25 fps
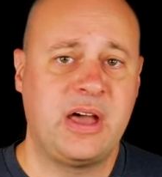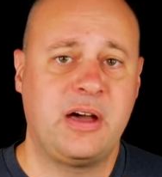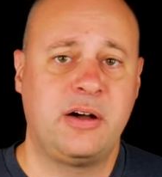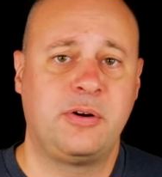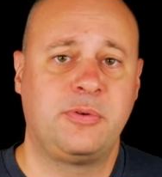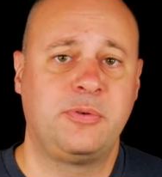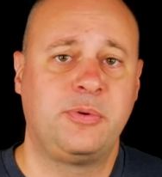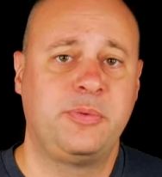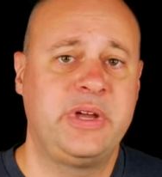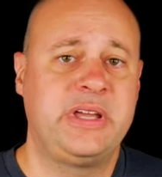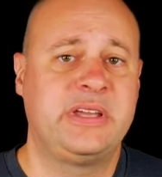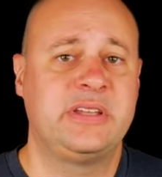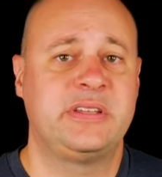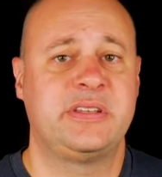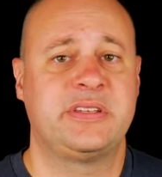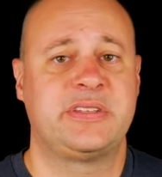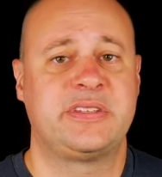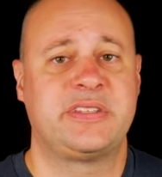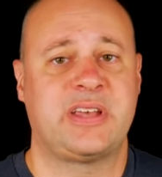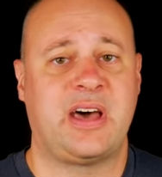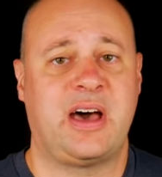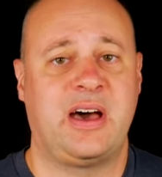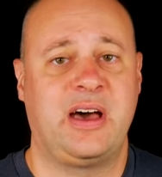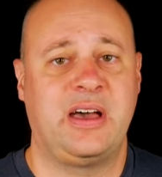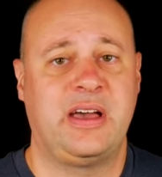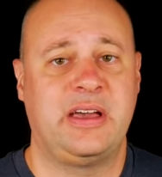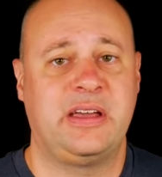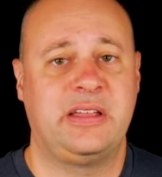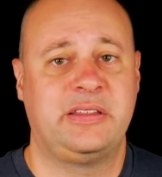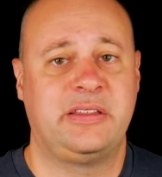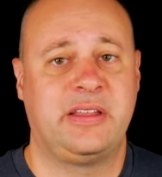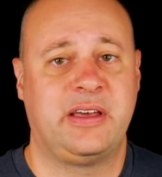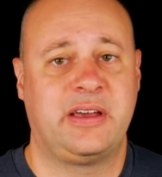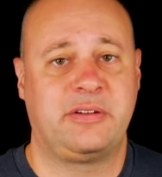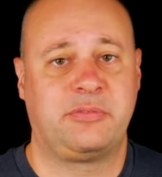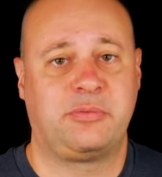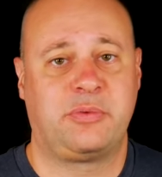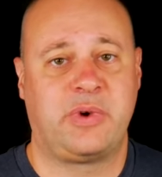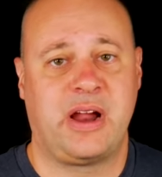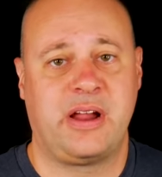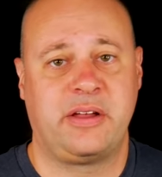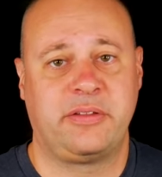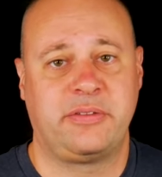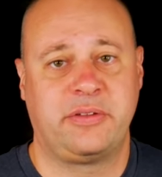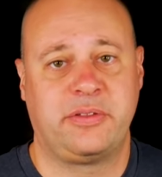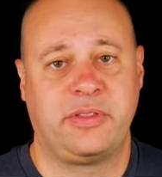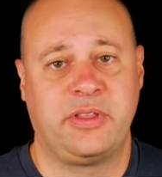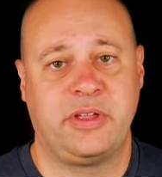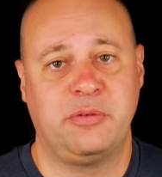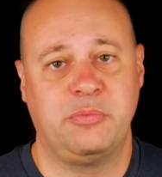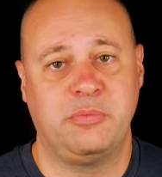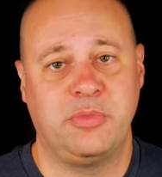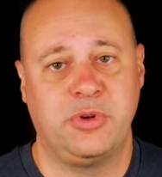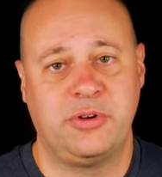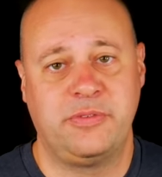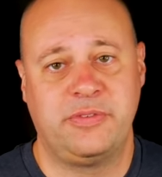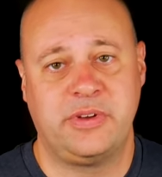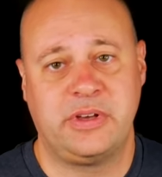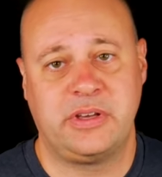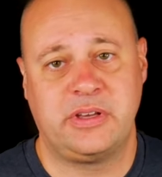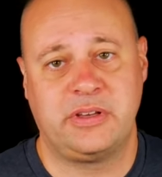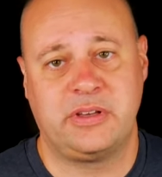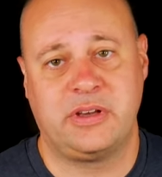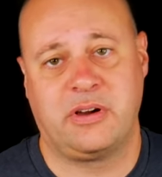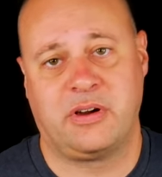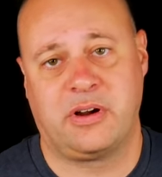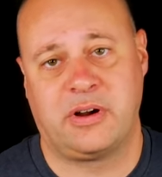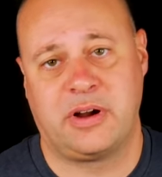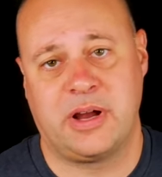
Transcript: Now, we can decide that rather than moving